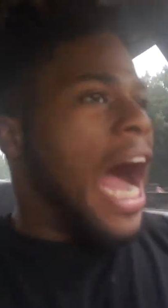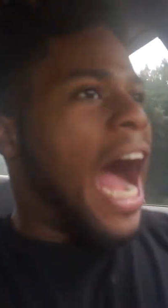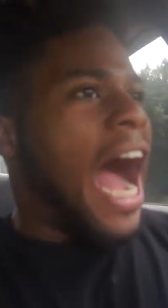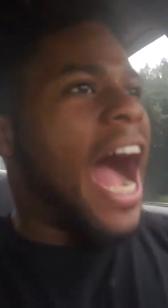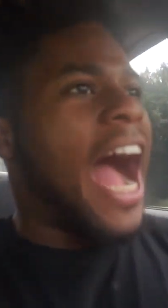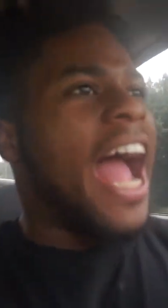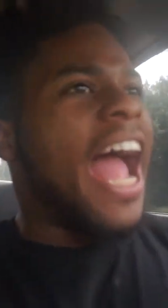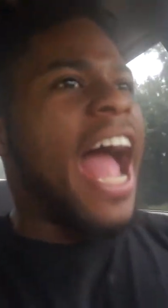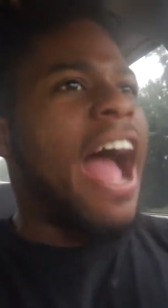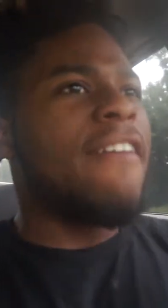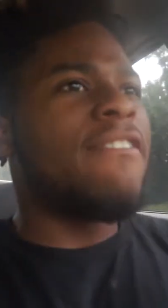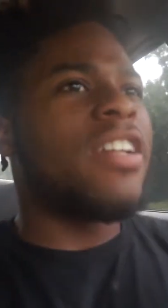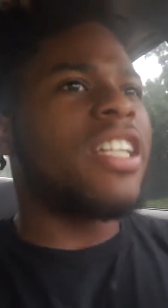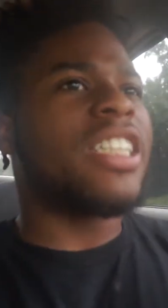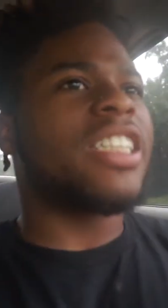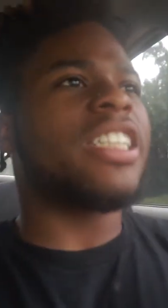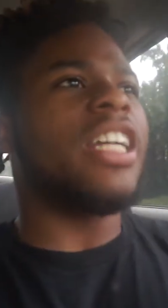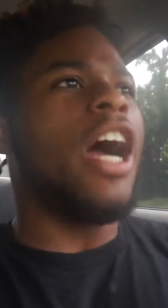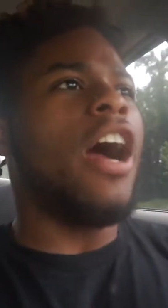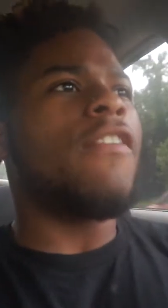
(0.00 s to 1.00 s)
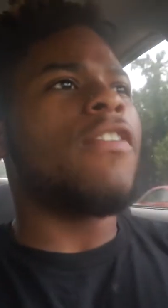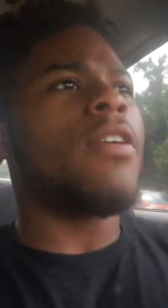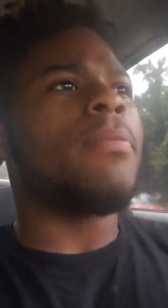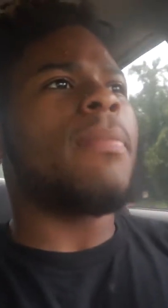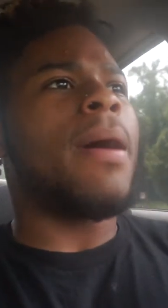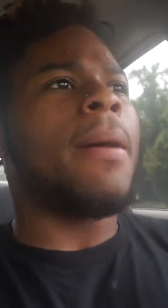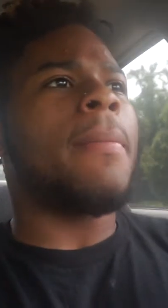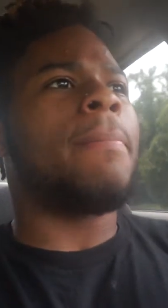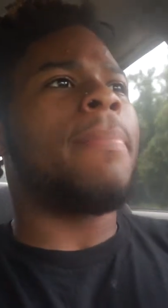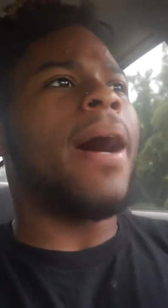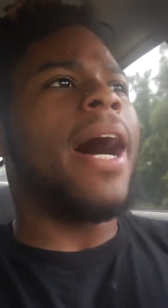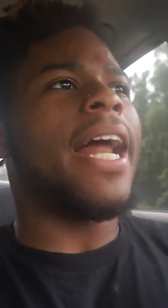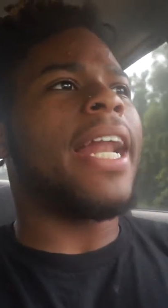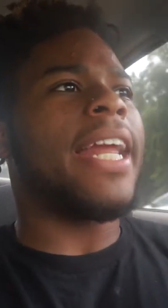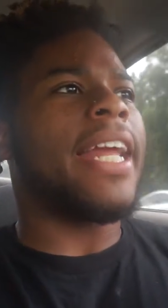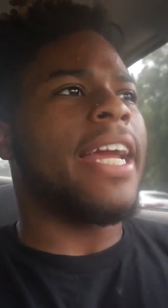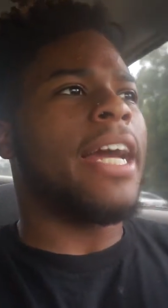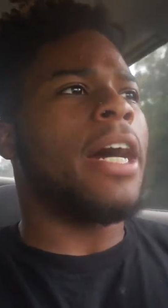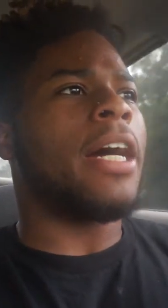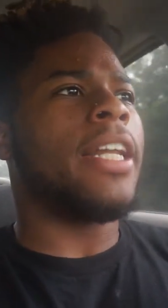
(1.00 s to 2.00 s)
I have discovered my
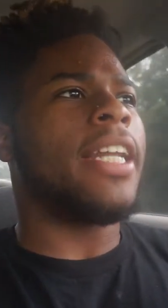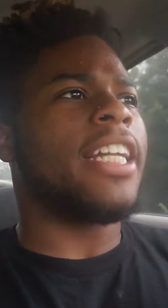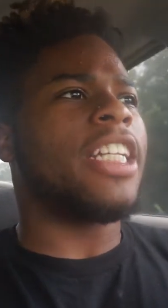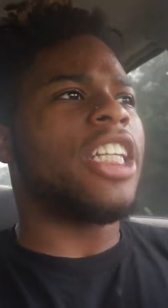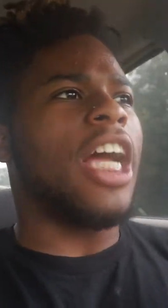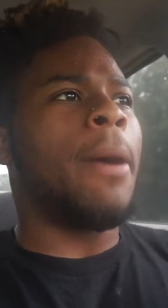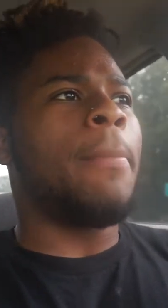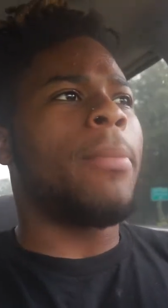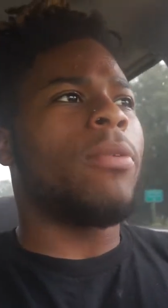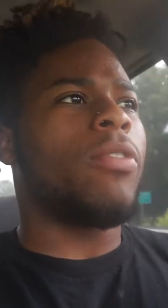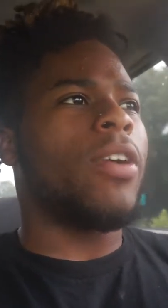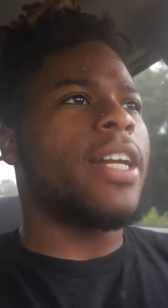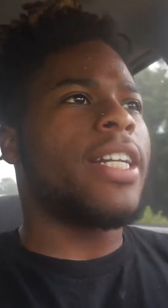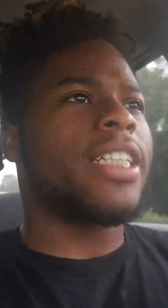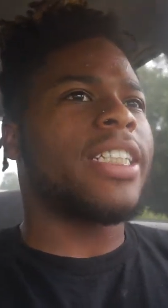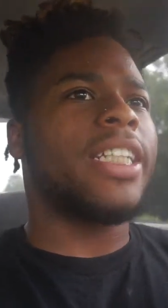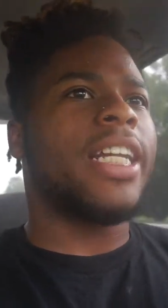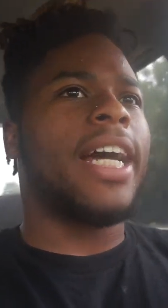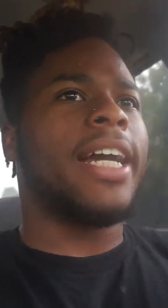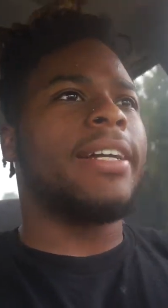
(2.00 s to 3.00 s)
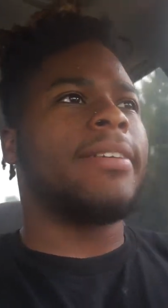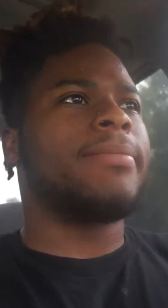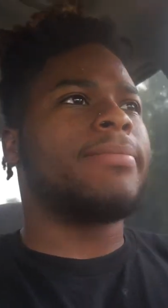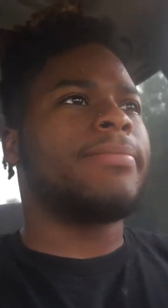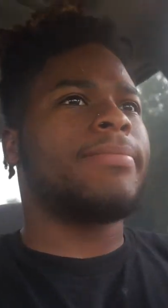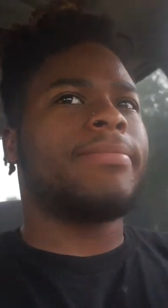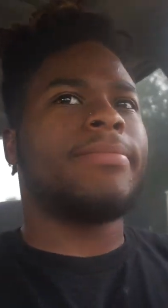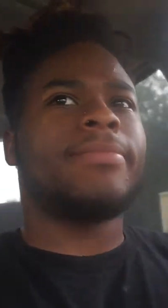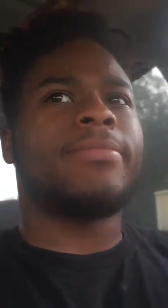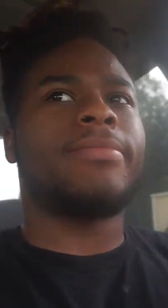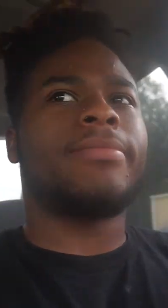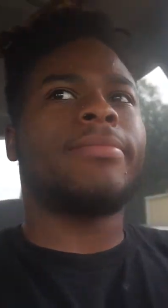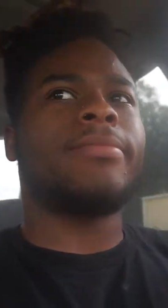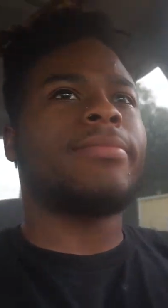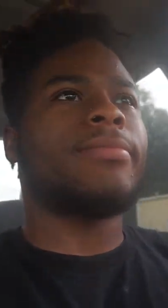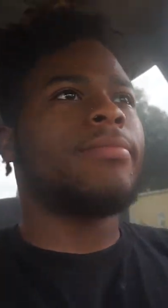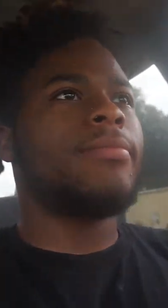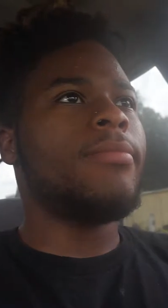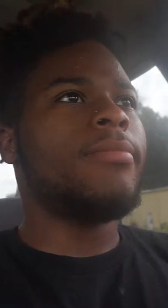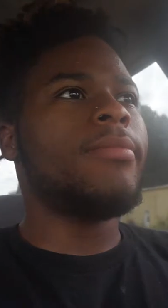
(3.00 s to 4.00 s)
body. I'm gonna run this light.
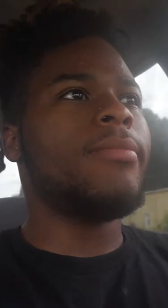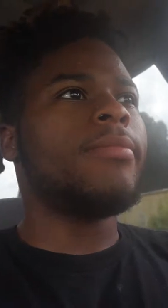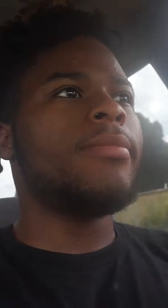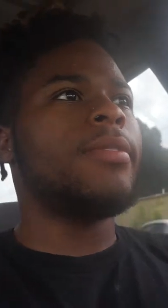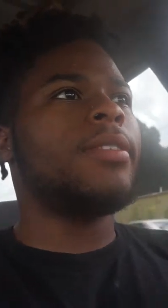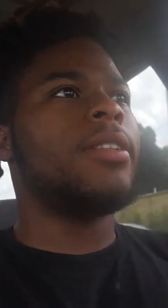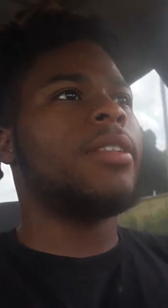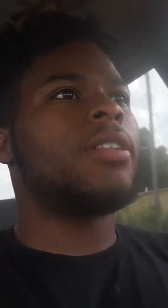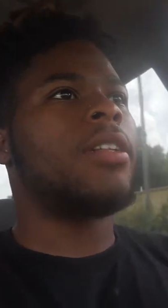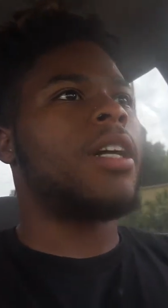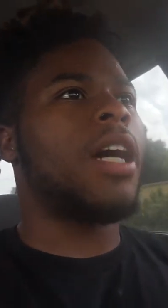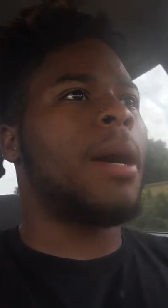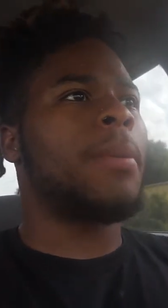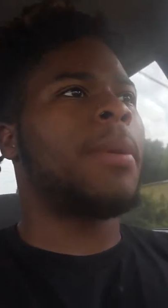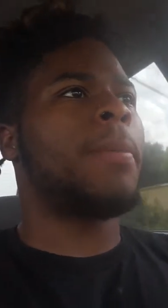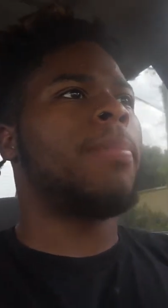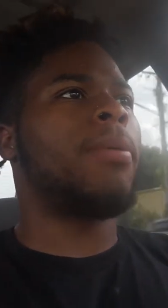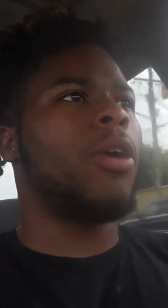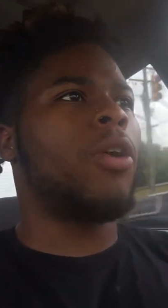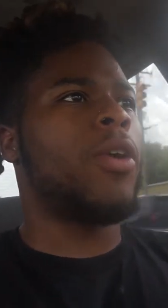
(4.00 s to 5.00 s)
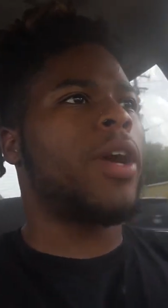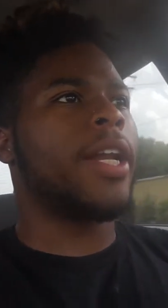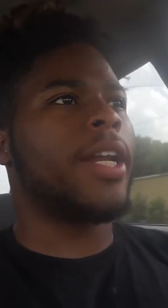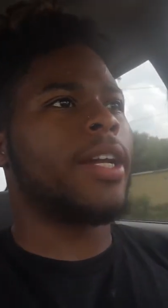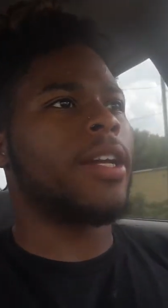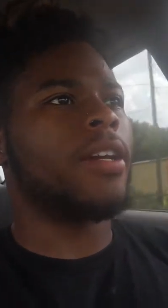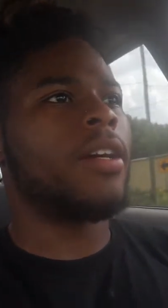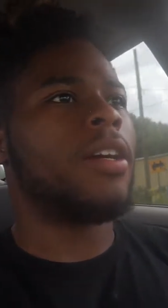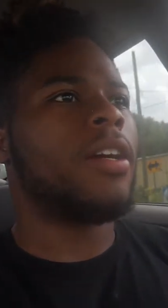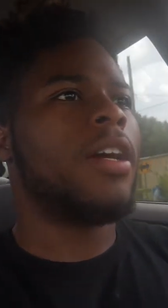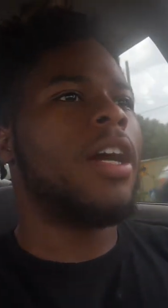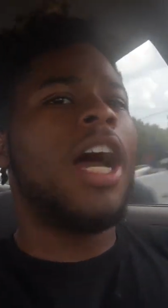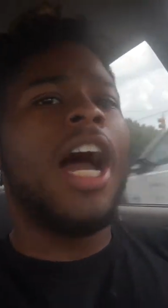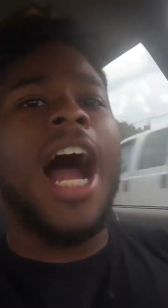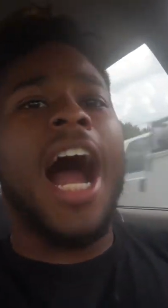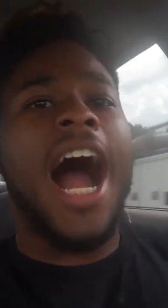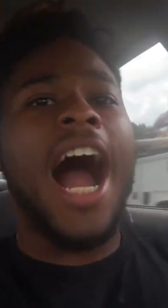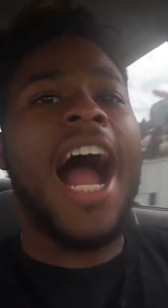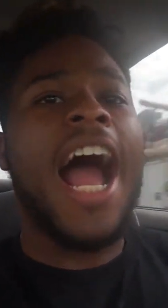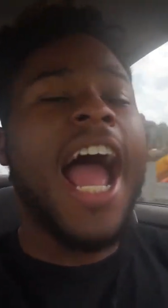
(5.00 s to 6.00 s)
I'm a pro at it.
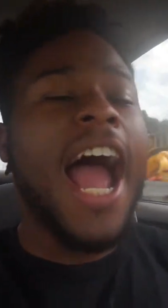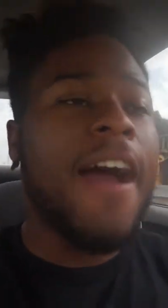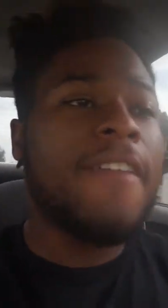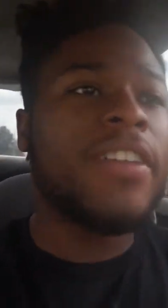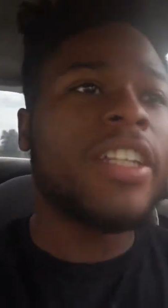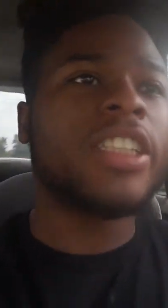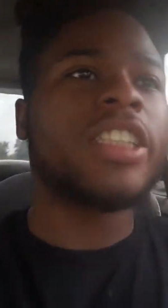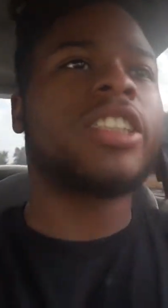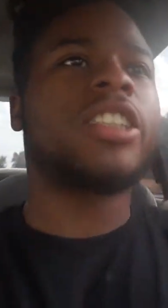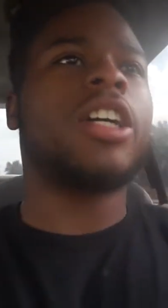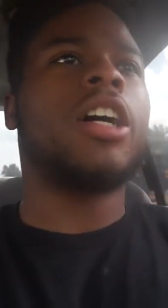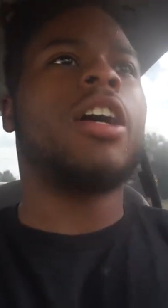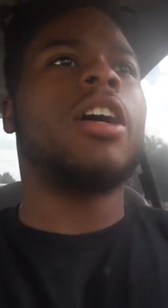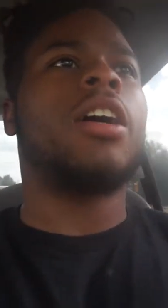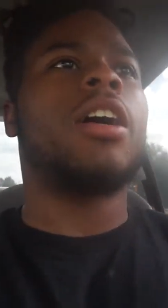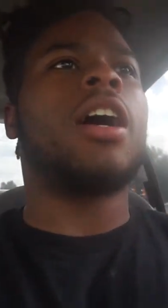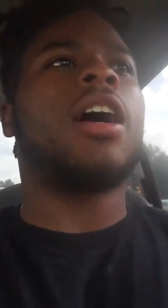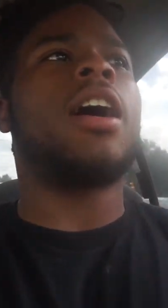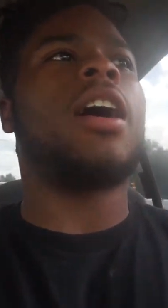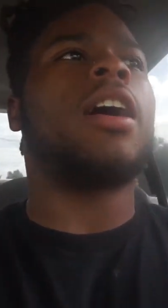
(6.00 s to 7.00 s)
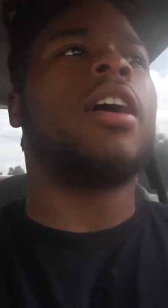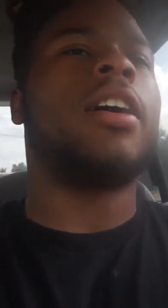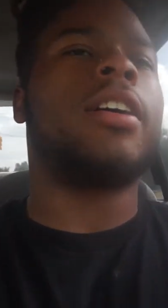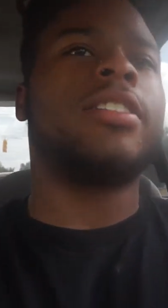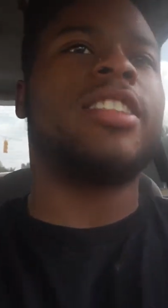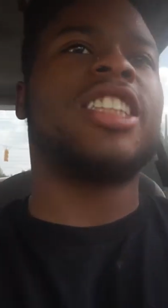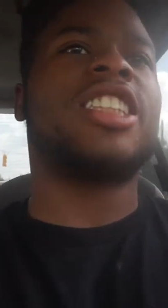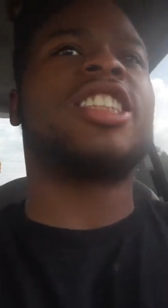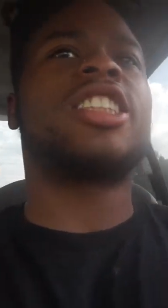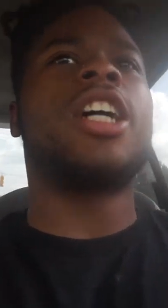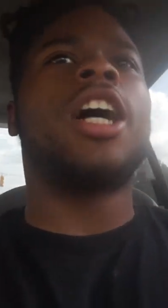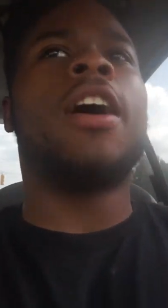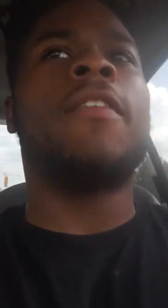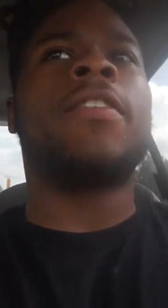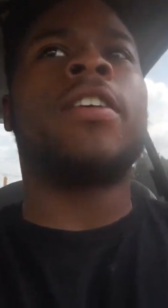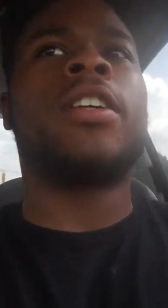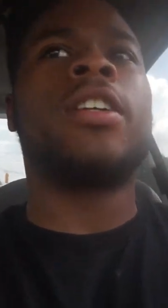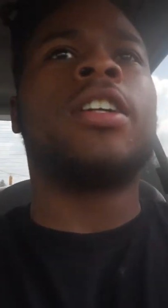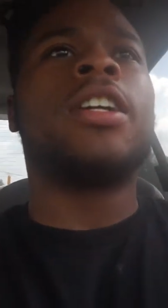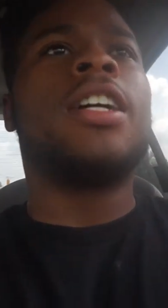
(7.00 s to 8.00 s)
I have dis uh,
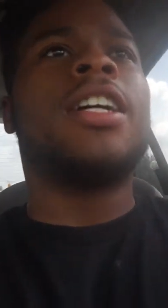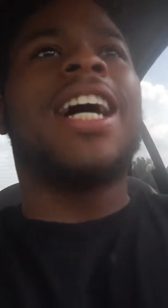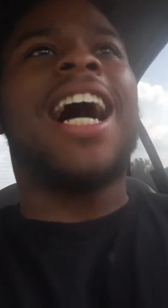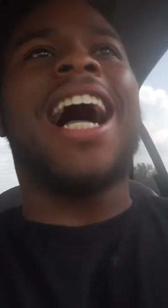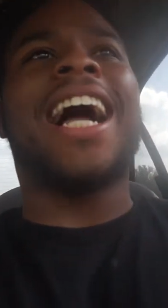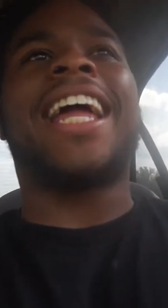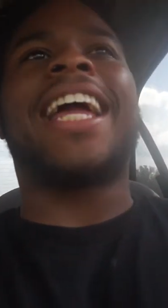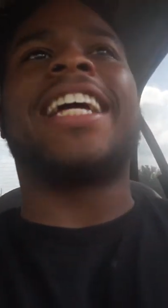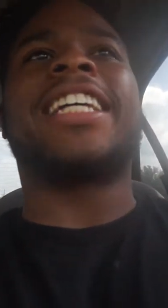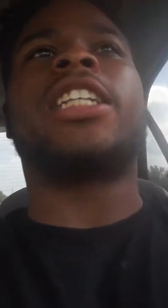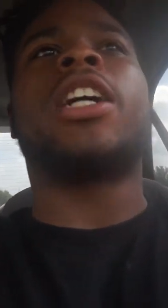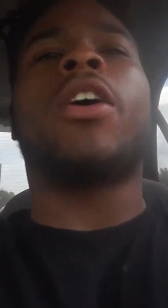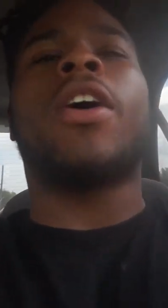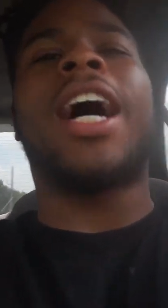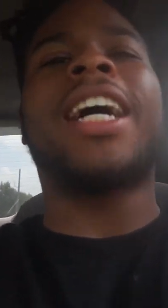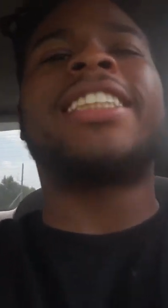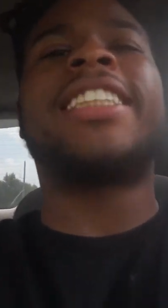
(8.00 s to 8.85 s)
discovered. I can't talk.